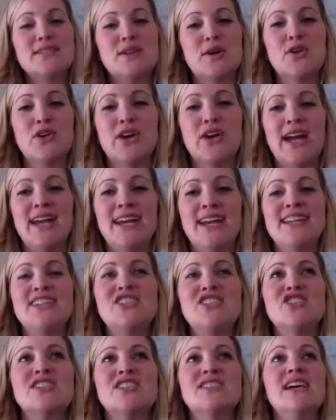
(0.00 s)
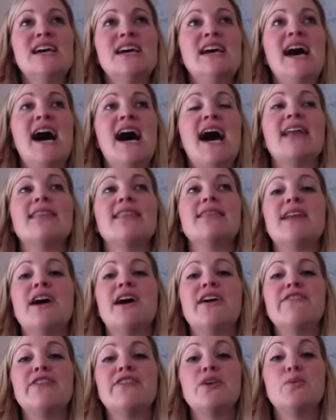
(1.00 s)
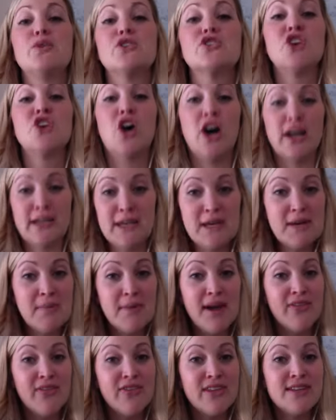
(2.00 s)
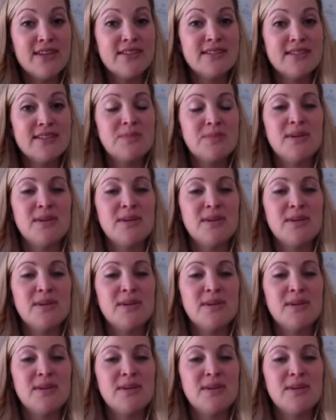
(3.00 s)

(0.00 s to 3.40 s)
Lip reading: great. And it's just, I love that we're talking about this,